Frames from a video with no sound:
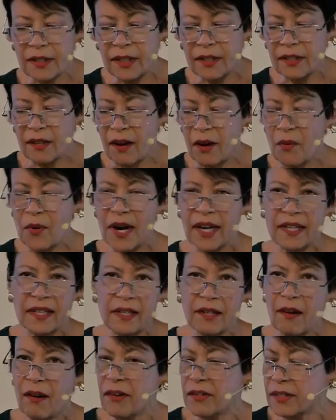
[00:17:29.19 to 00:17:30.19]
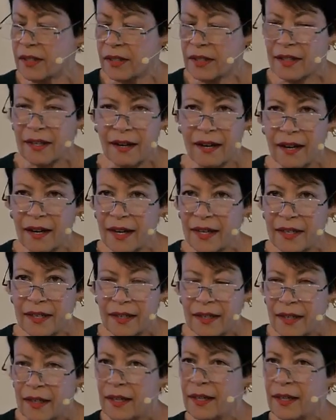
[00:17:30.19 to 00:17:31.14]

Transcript: it Yahweh. He calls it God.